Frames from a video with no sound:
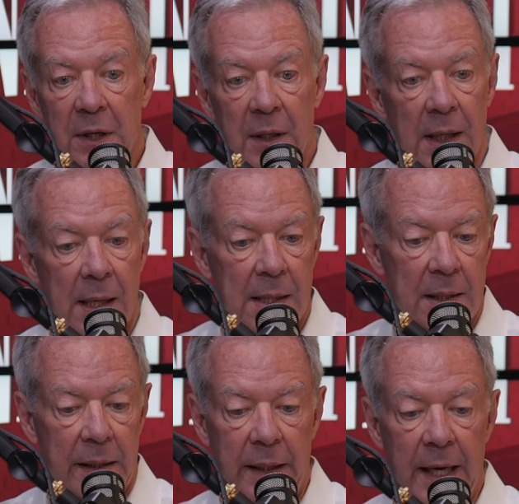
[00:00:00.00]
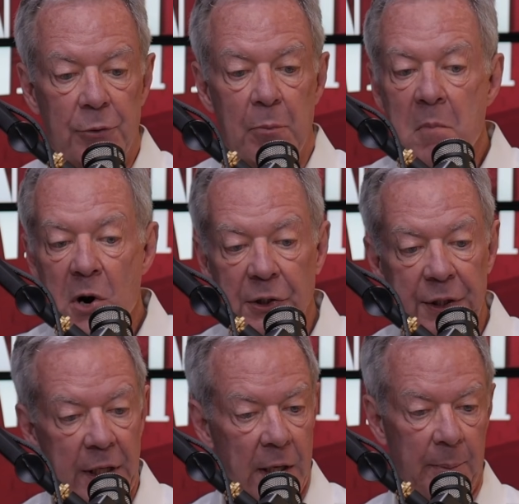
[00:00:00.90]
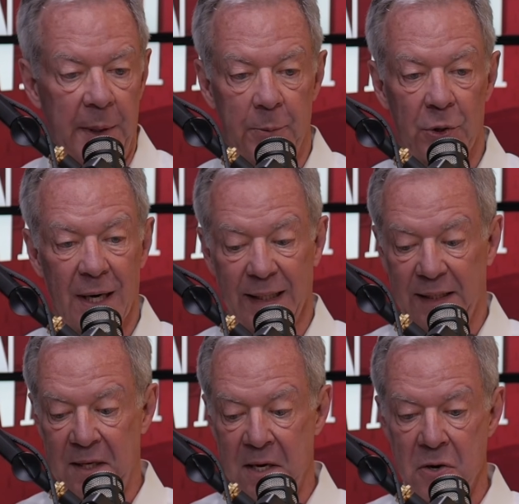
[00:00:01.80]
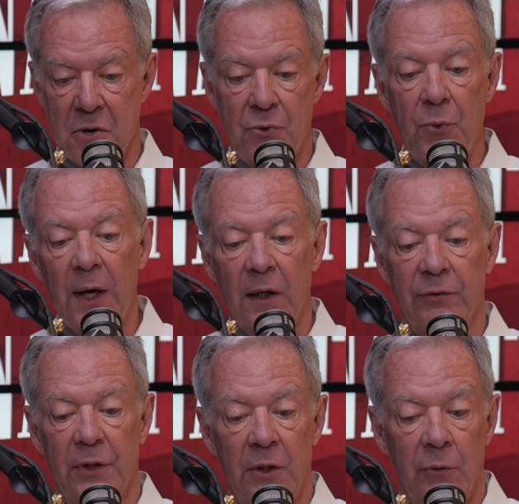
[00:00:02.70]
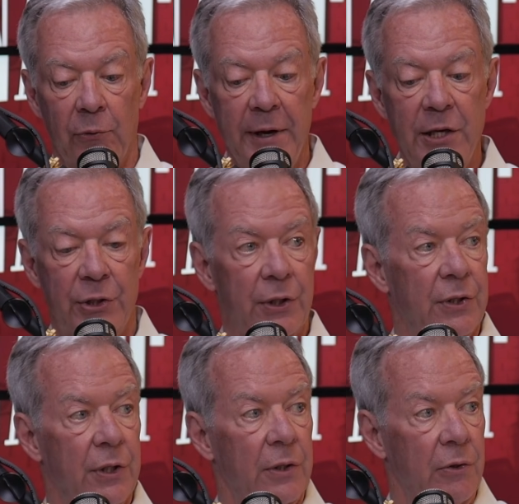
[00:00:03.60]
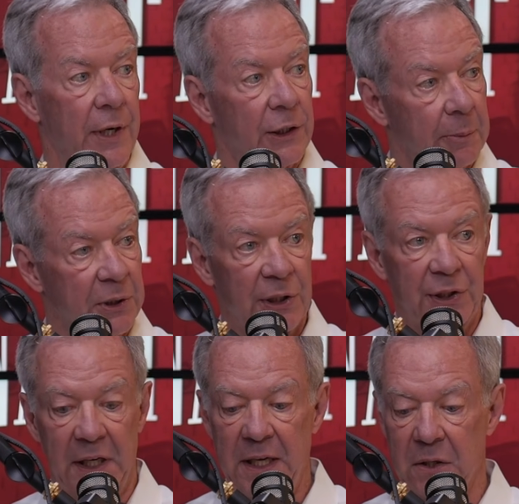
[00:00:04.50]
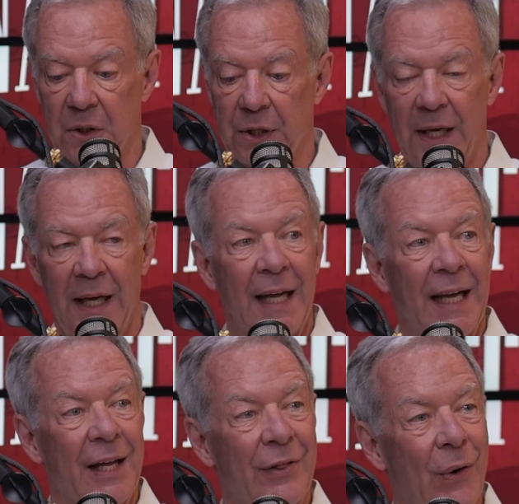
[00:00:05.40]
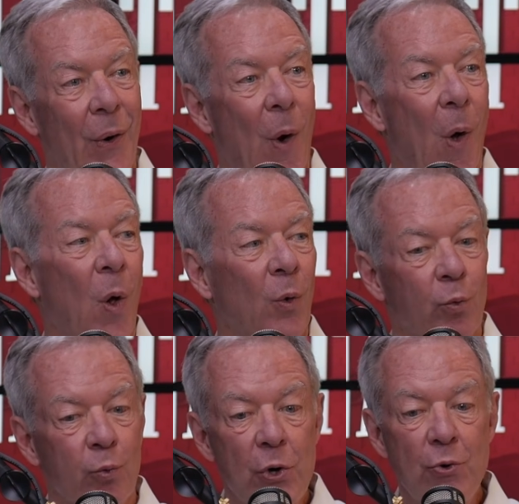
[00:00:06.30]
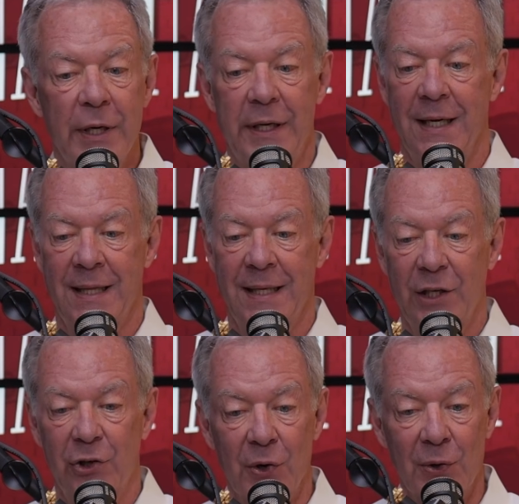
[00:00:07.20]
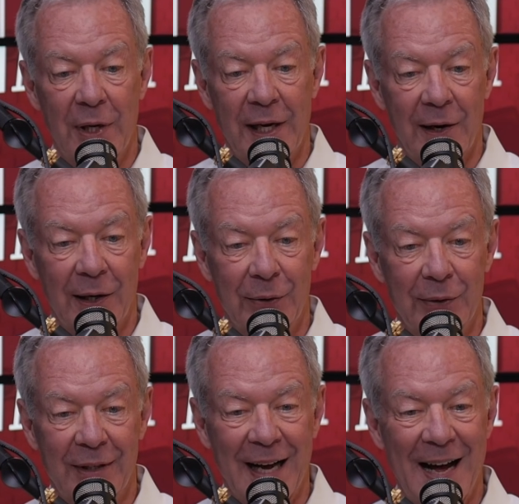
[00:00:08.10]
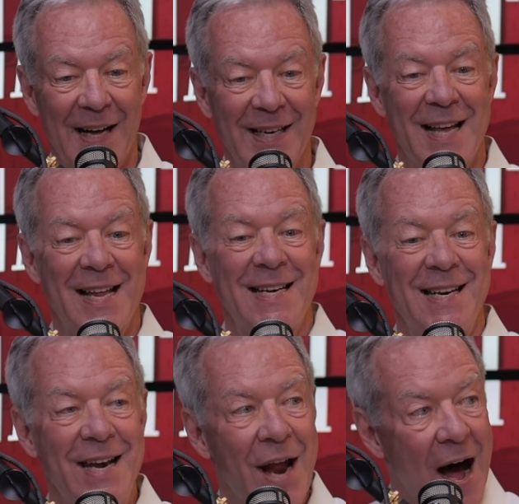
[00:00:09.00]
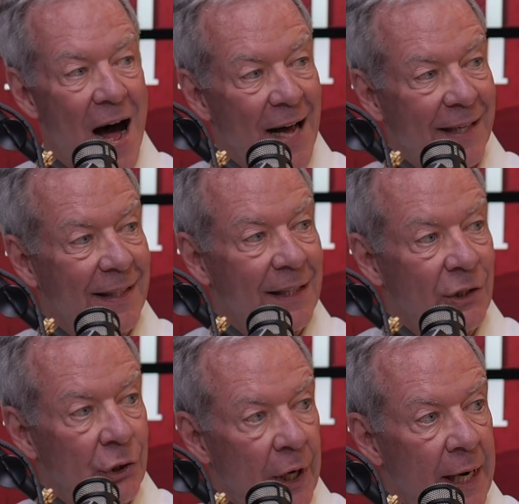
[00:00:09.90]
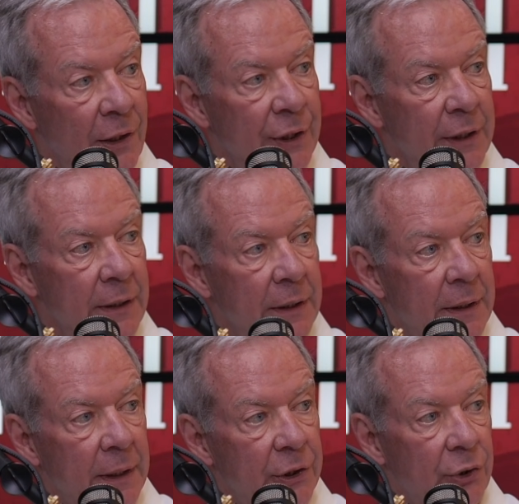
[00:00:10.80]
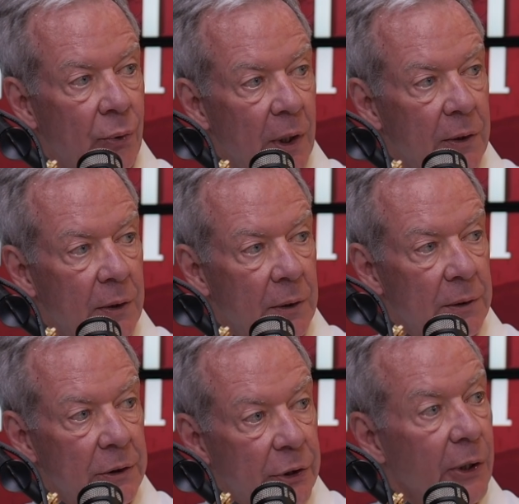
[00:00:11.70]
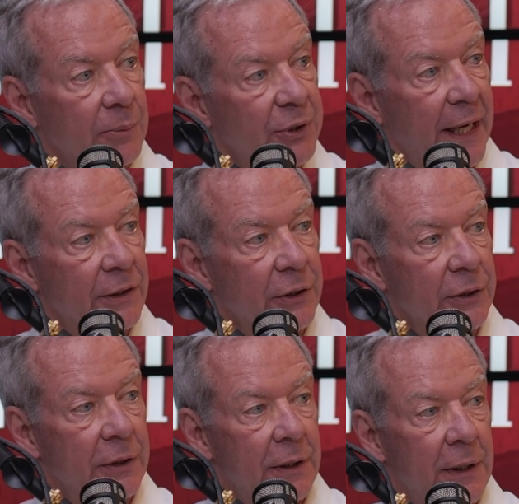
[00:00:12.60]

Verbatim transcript: uh, he has mercy on people. There are like ten or twelve reasons that the New Testament says he healed, and they're all rooted in the eternal character of God, not in changing historical circumstances.